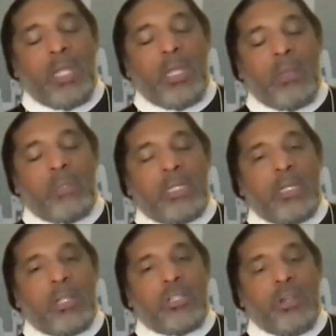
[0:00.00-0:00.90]
hymns in
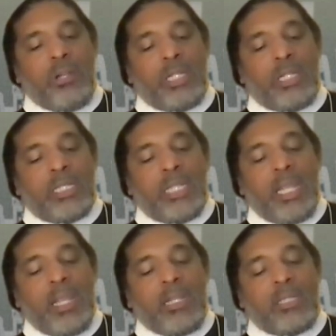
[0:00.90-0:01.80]
the church and
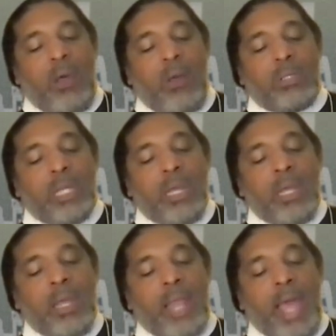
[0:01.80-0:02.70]
singing songs
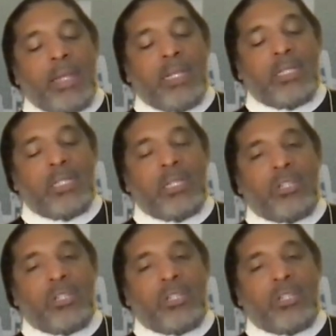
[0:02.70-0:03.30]
like this in the